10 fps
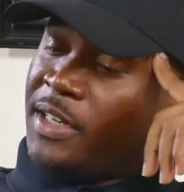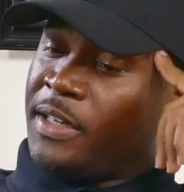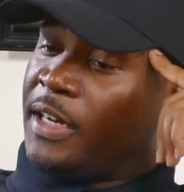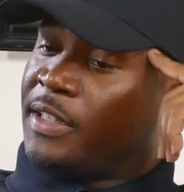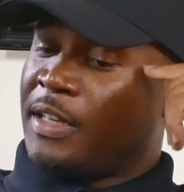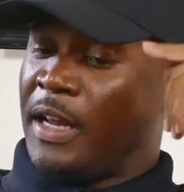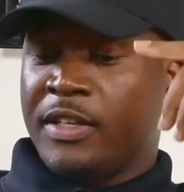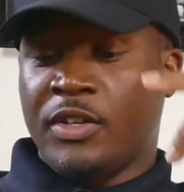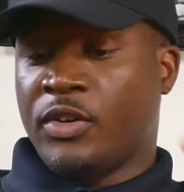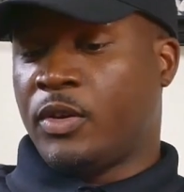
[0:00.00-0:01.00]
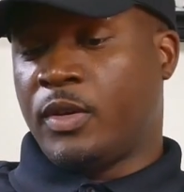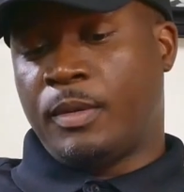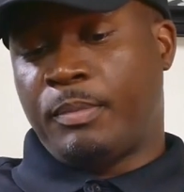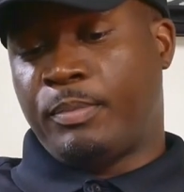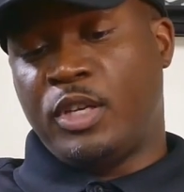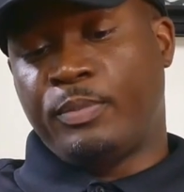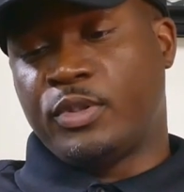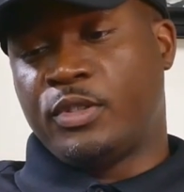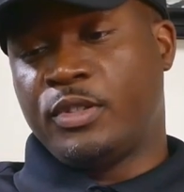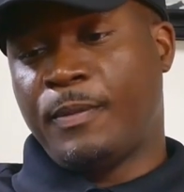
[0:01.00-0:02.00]
of that,
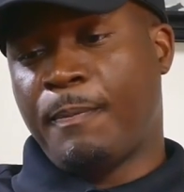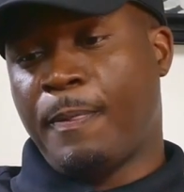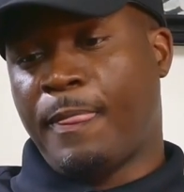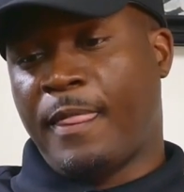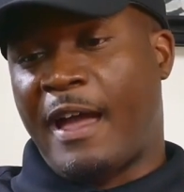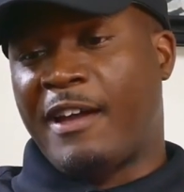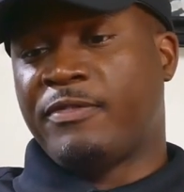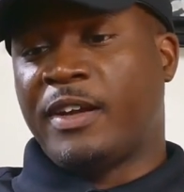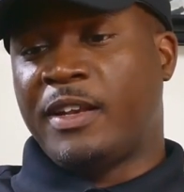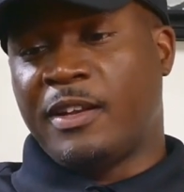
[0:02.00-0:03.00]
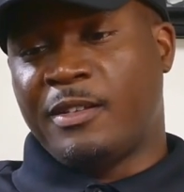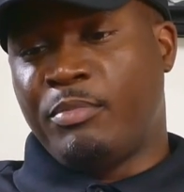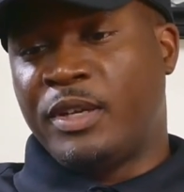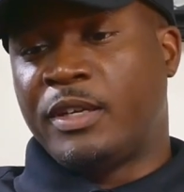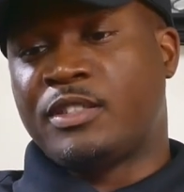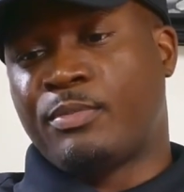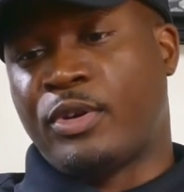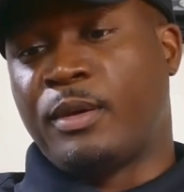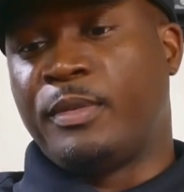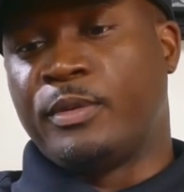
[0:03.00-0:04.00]
people, I find that the biggest
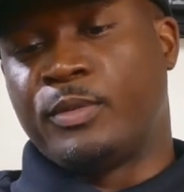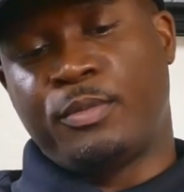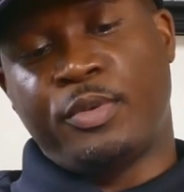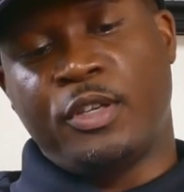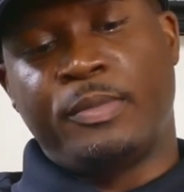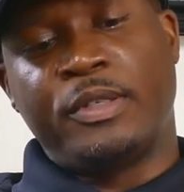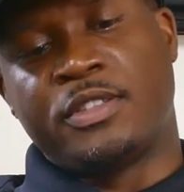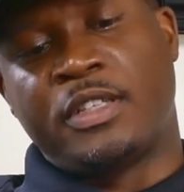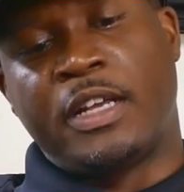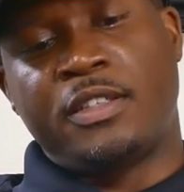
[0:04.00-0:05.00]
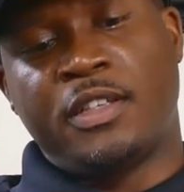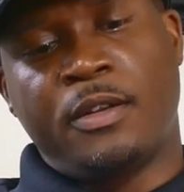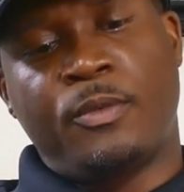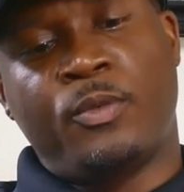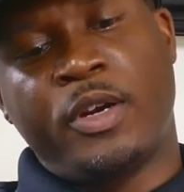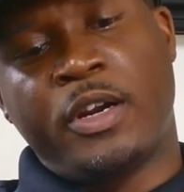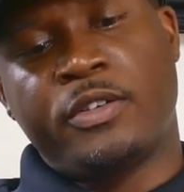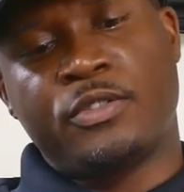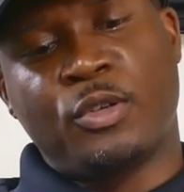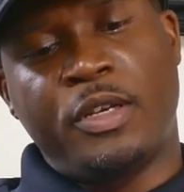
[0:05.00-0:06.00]
problem with people is that they wear
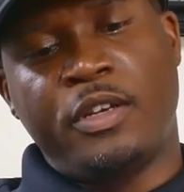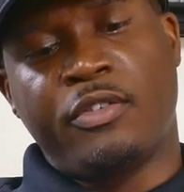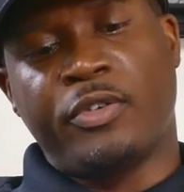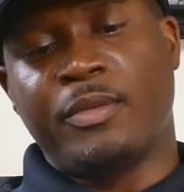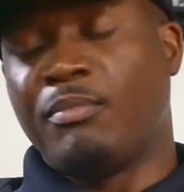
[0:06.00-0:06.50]
so many different